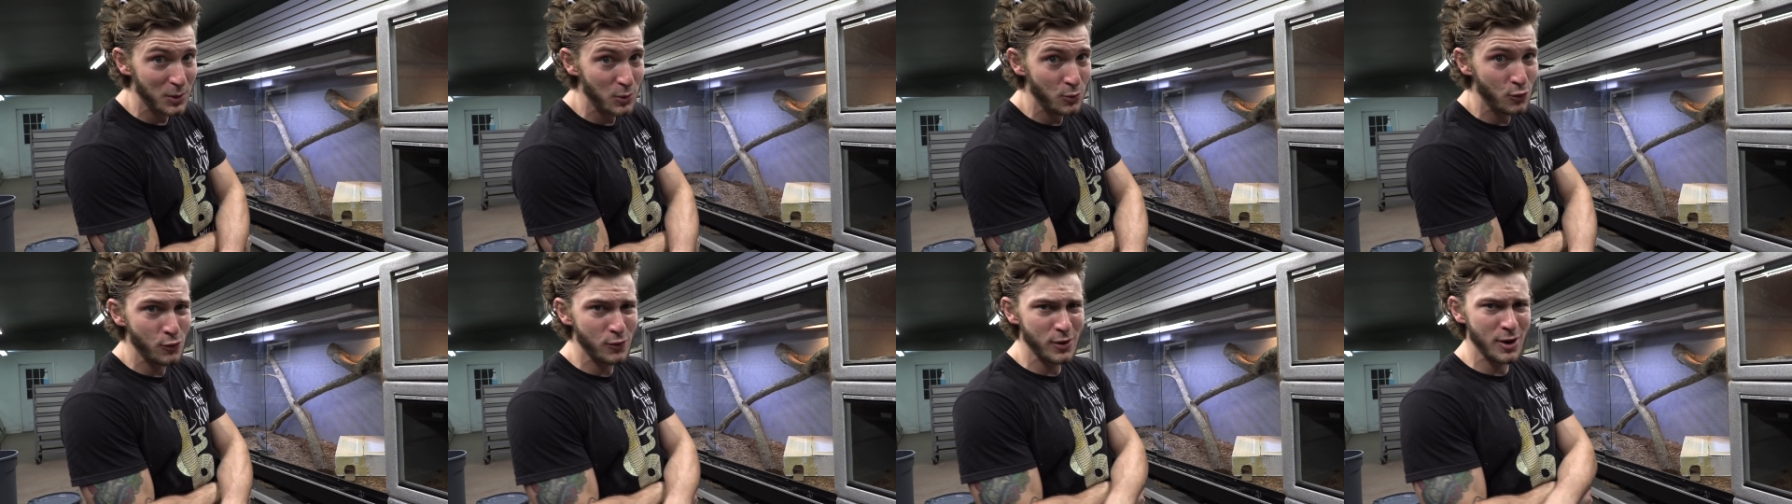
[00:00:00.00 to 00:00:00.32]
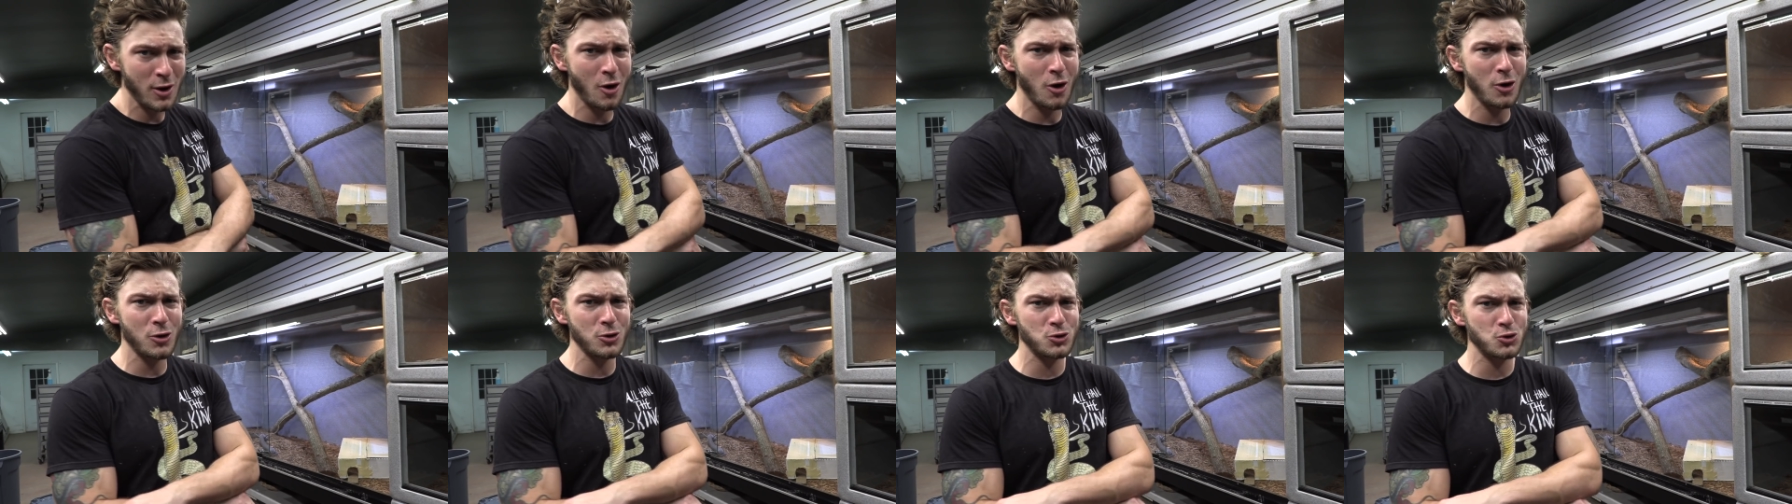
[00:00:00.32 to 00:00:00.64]
to be moving
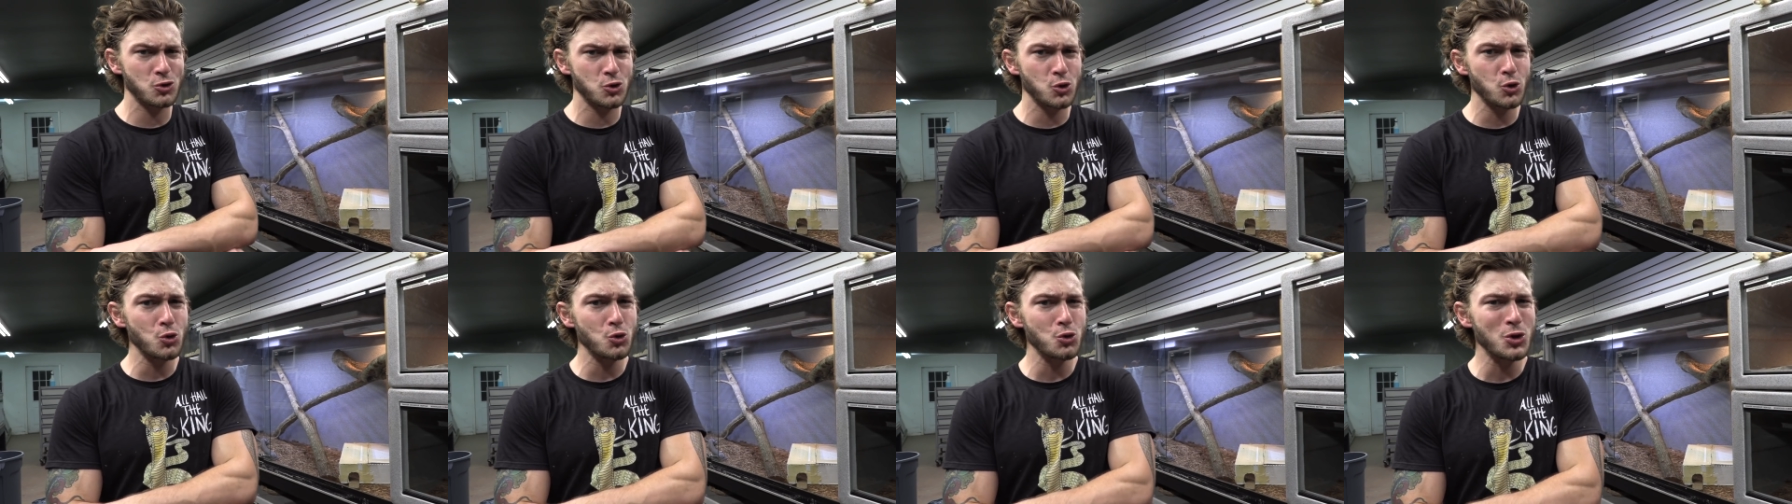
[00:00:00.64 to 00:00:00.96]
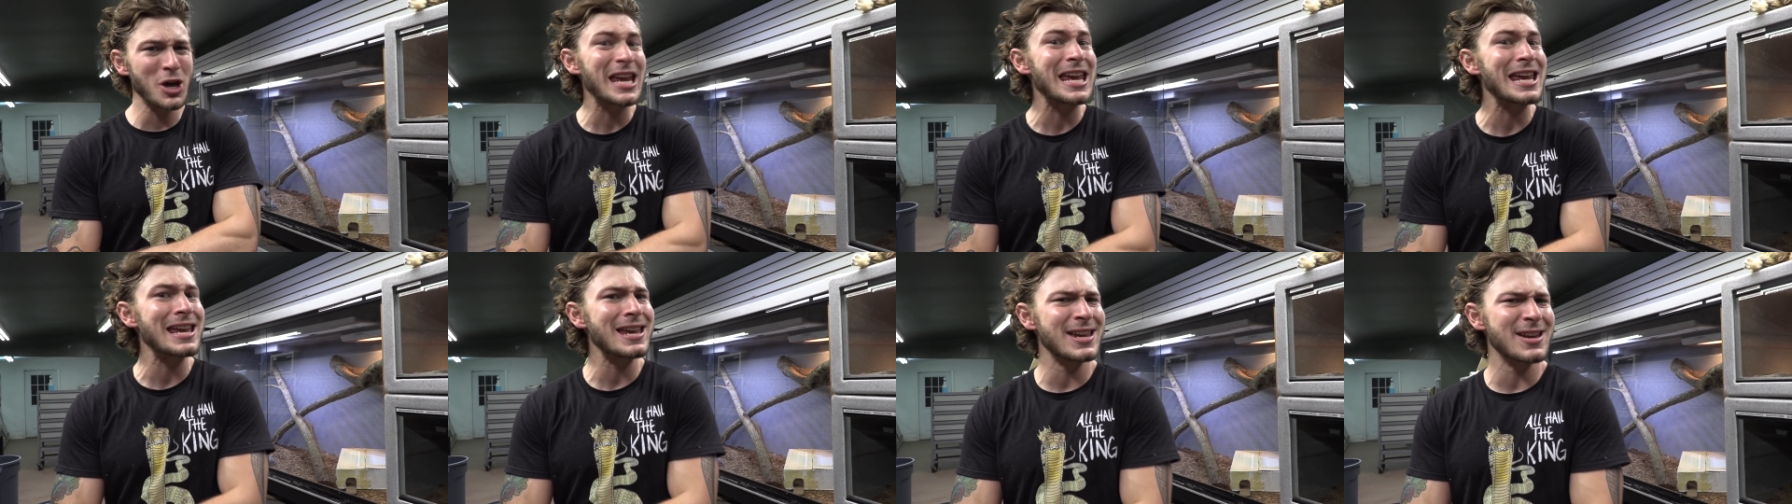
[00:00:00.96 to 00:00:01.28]
on to
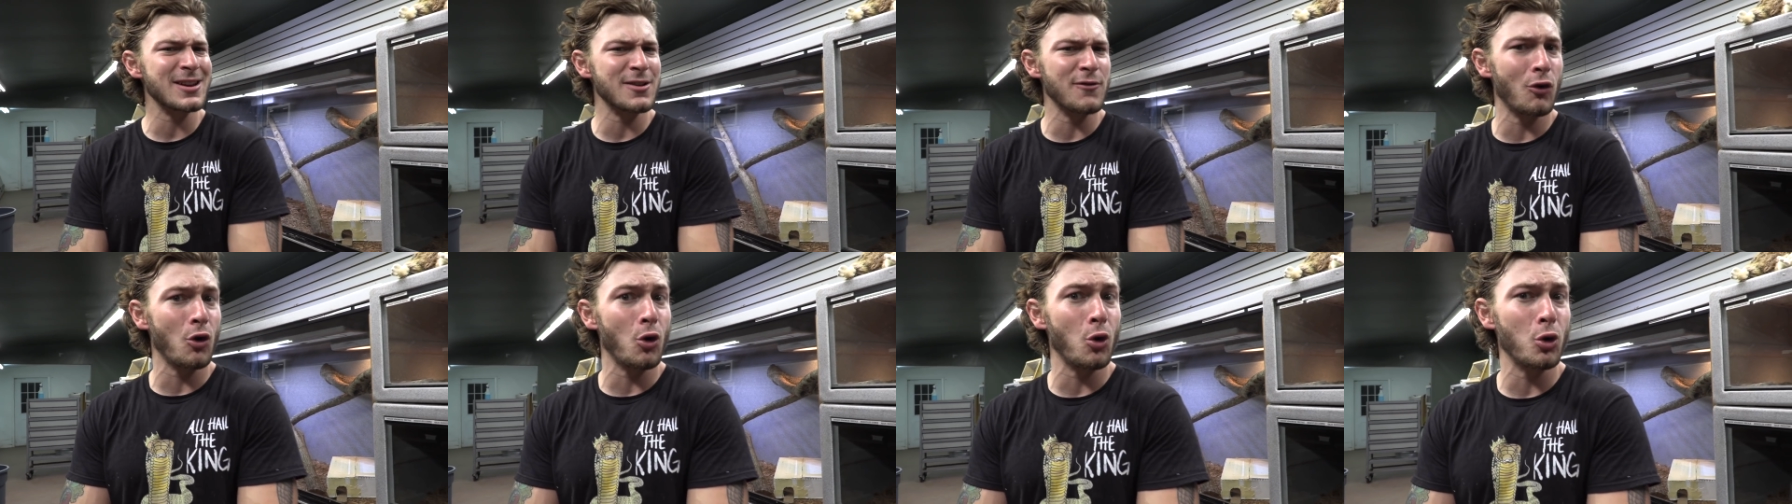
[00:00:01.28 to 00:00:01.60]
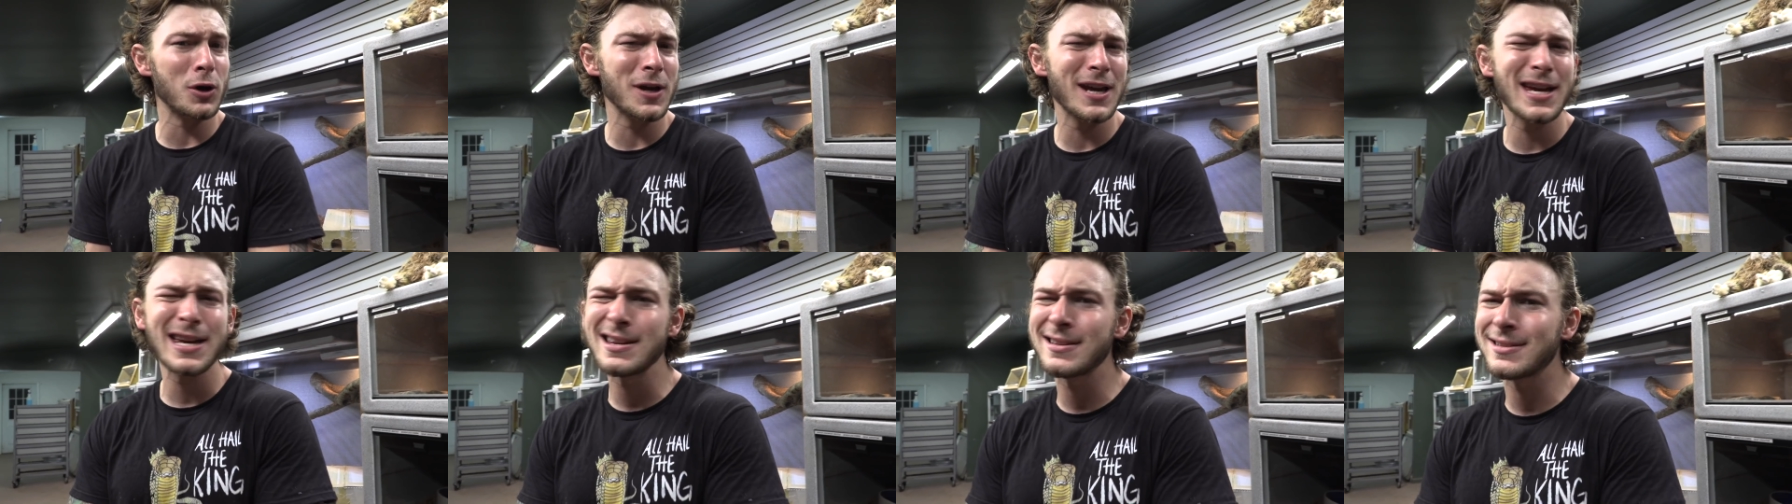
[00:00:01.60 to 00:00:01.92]
the King of
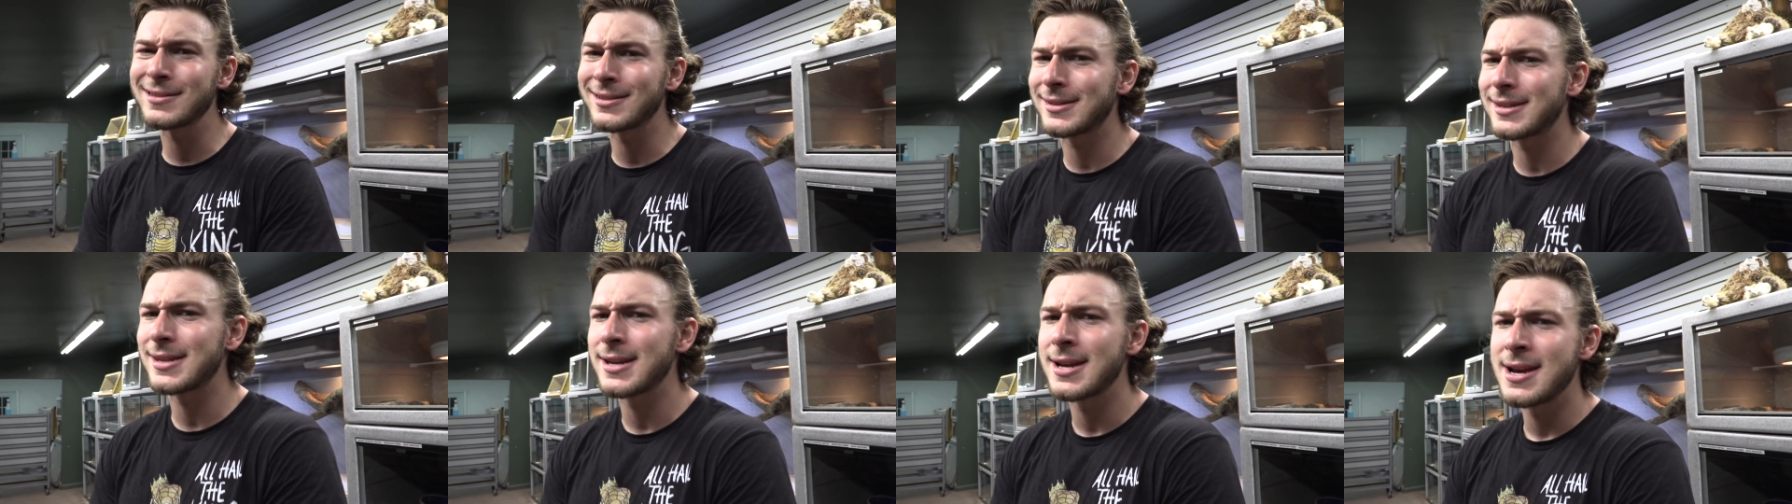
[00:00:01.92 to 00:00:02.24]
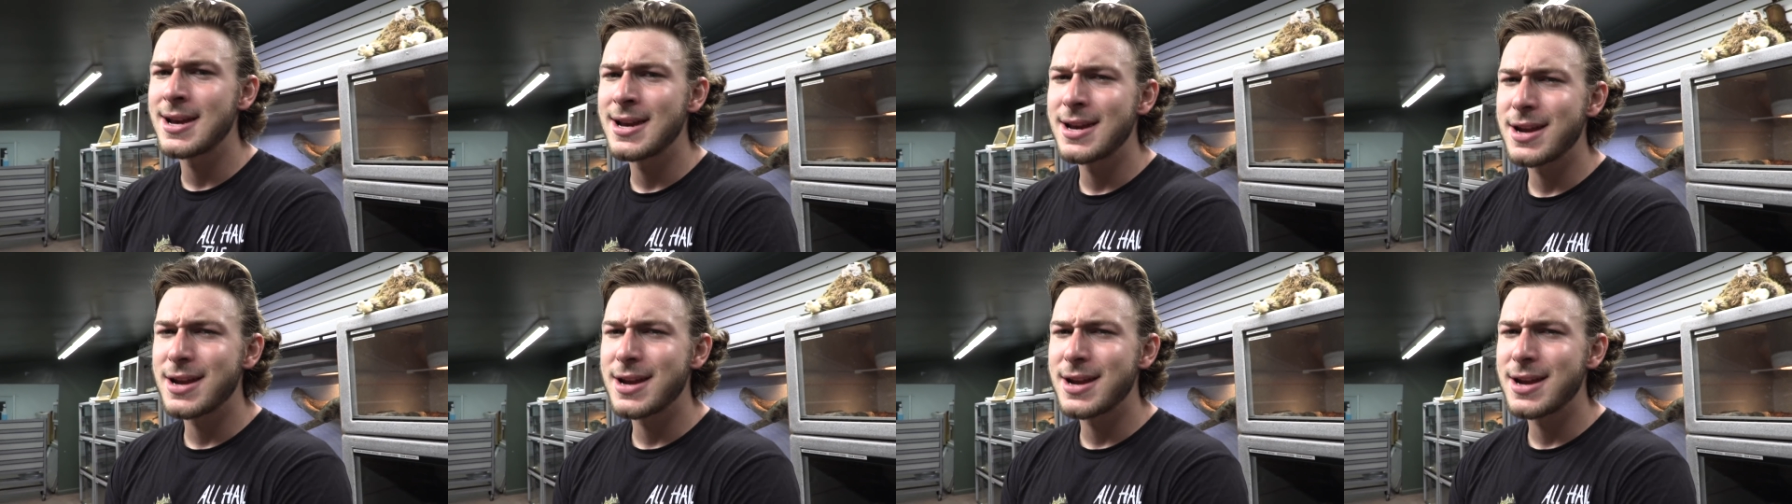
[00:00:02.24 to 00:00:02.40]
all Kings,